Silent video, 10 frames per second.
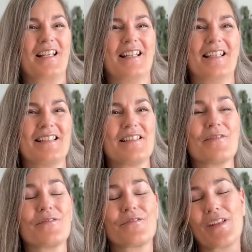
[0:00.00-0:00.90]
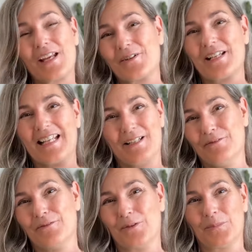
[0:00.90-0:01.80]
this very
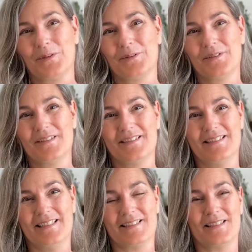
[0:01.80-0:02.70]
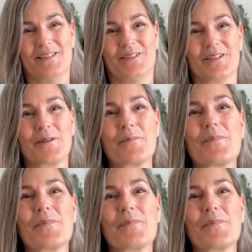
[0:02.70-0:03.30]
informal knit along.